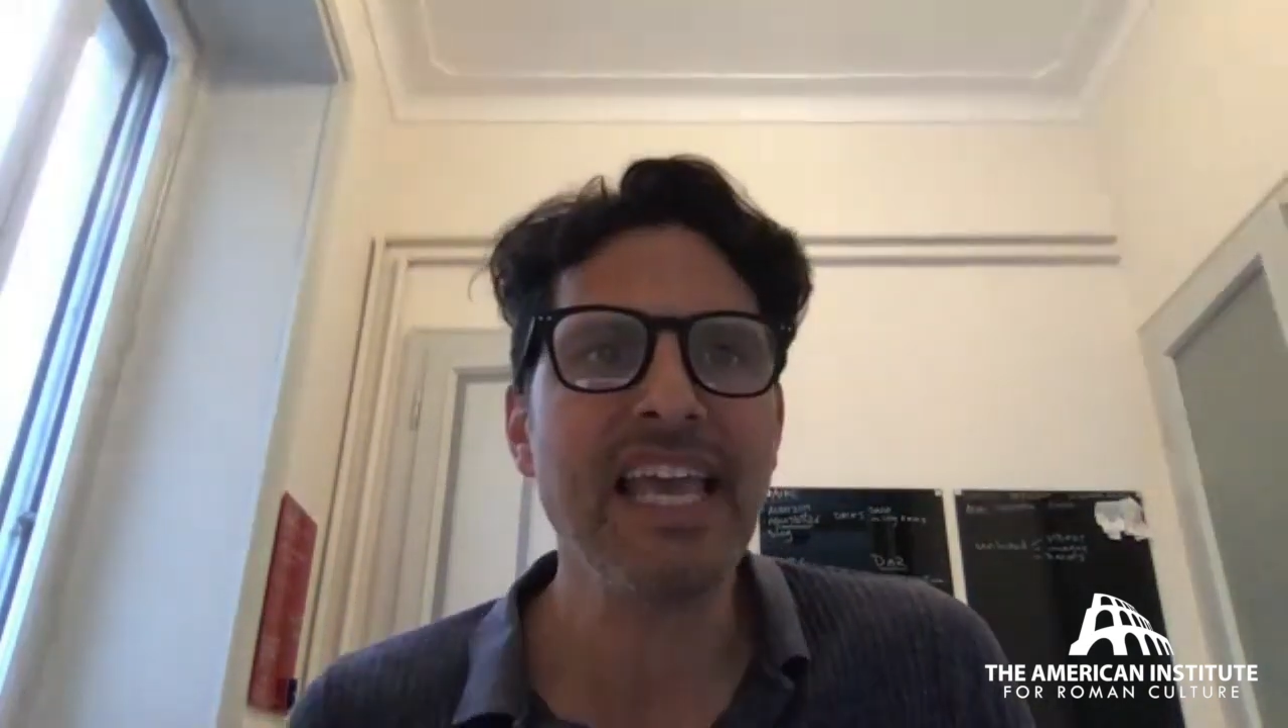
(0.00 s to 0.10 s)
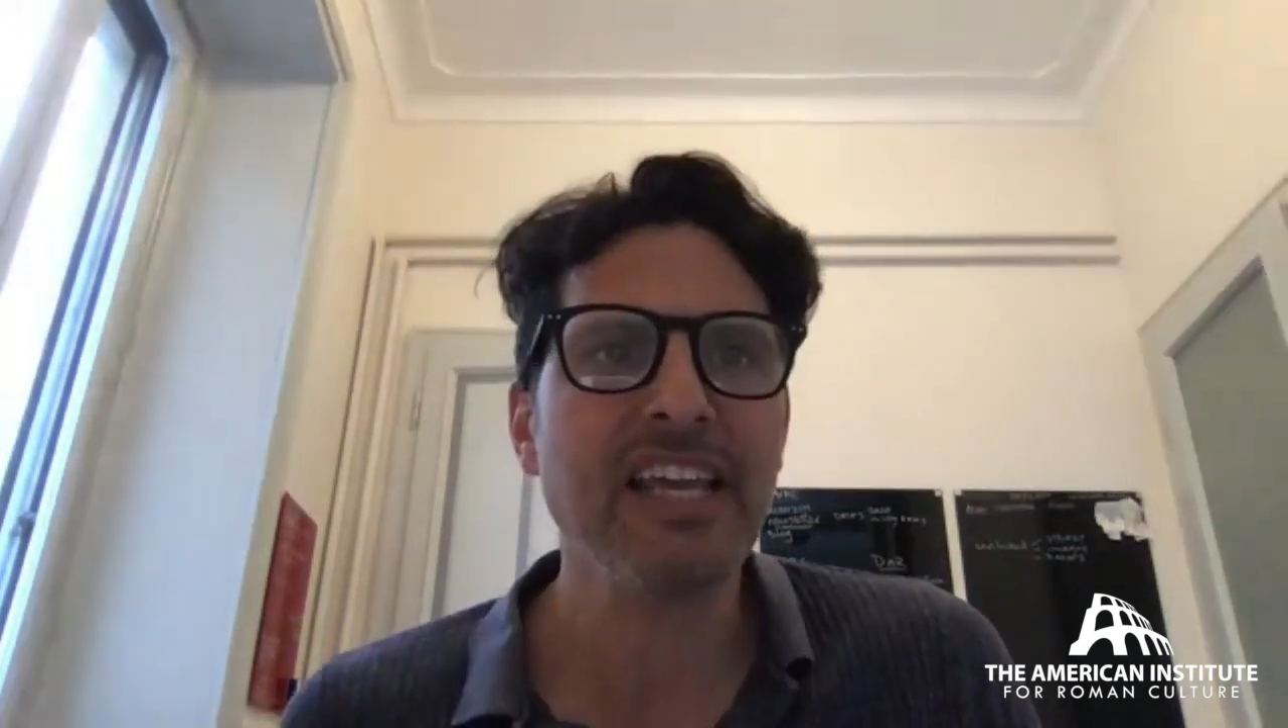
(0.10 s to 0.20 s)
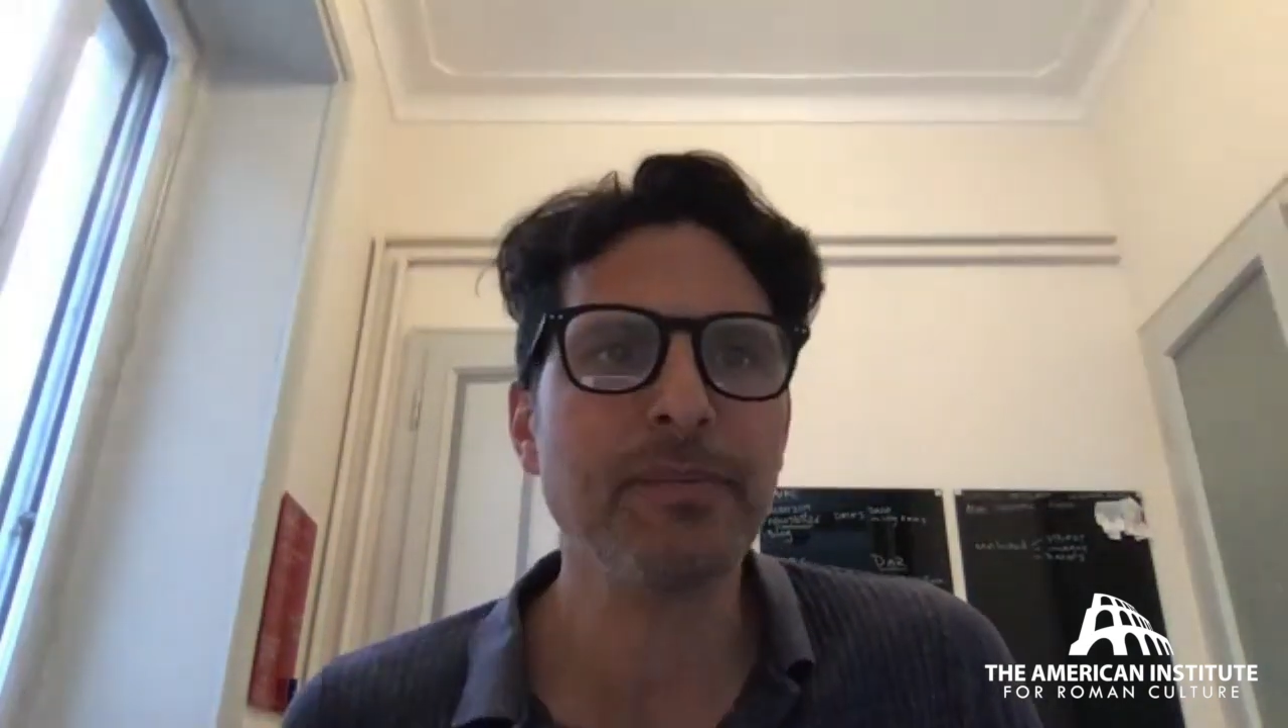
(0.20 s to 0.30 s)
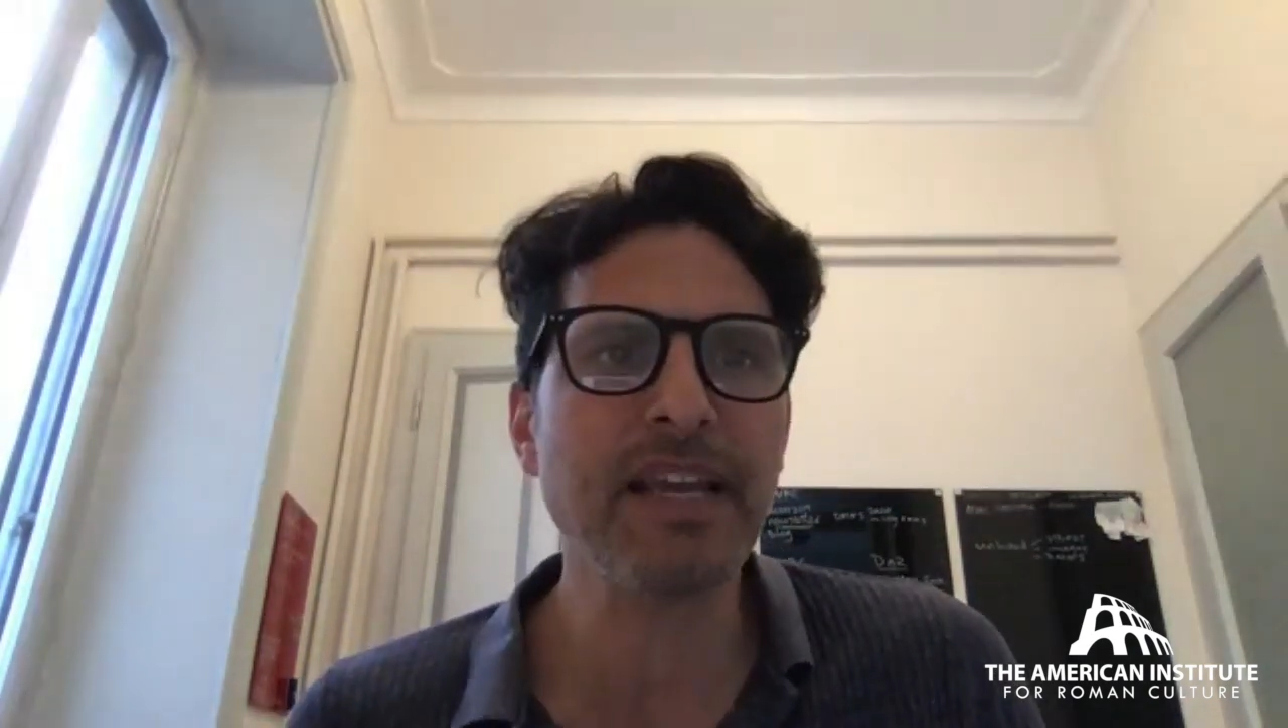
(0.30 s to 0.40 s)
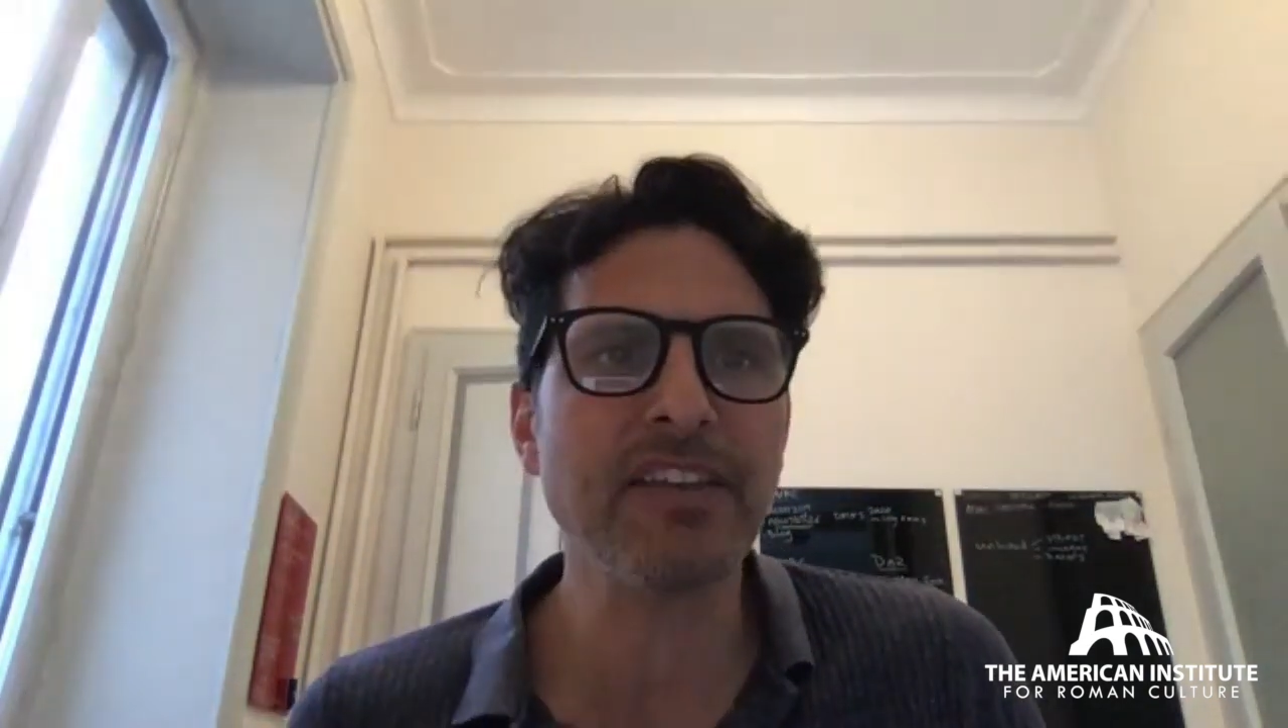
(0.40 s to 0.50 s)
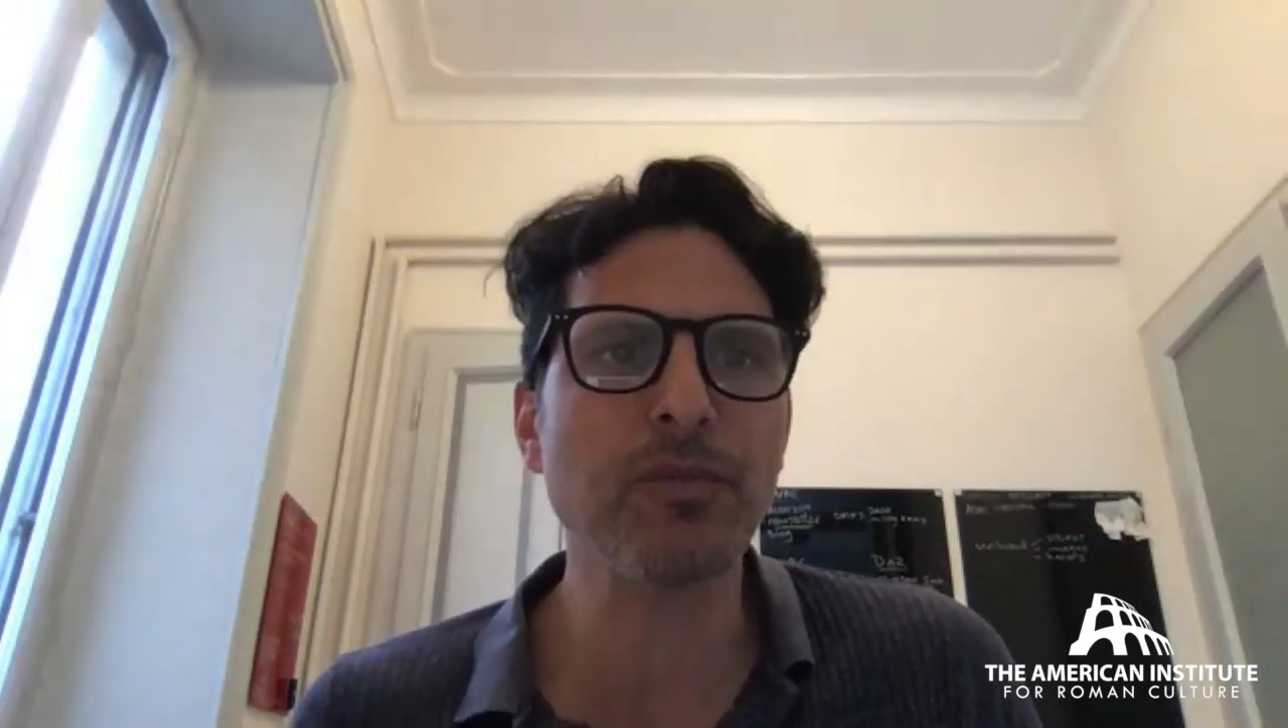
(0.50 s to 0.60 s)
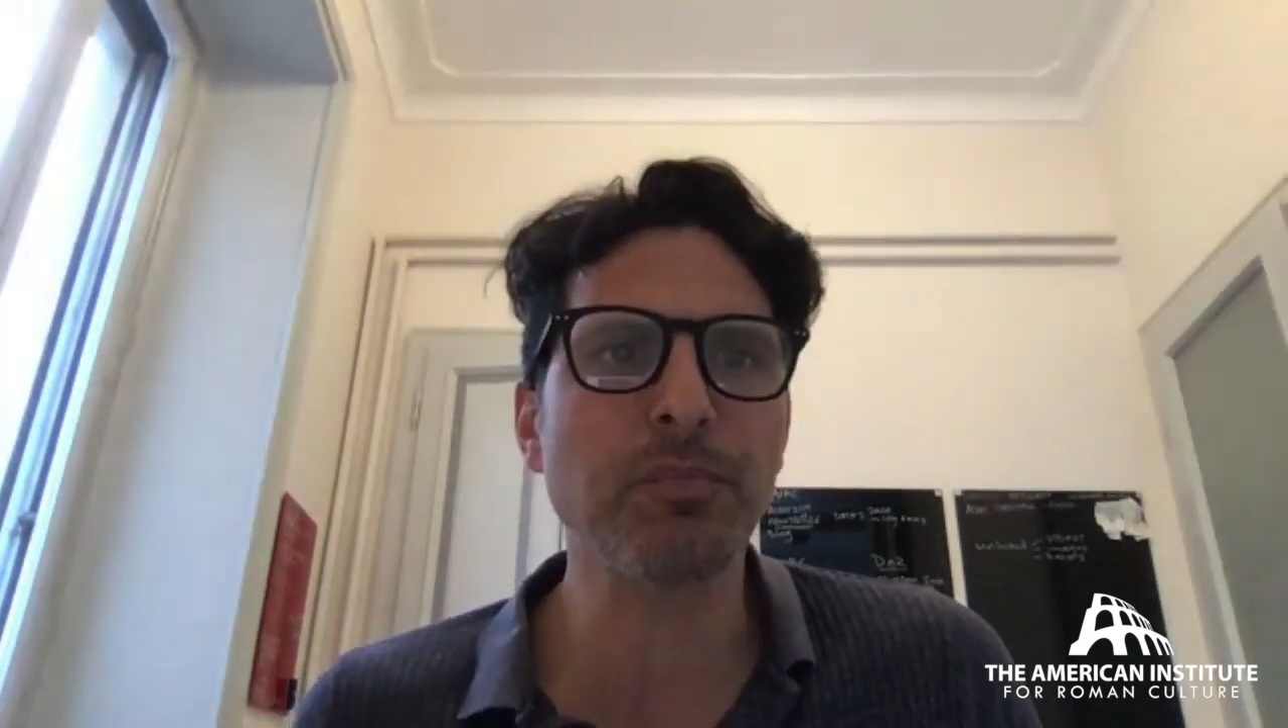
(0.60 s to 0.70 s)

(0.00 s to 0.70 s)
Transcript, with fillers: Is because it's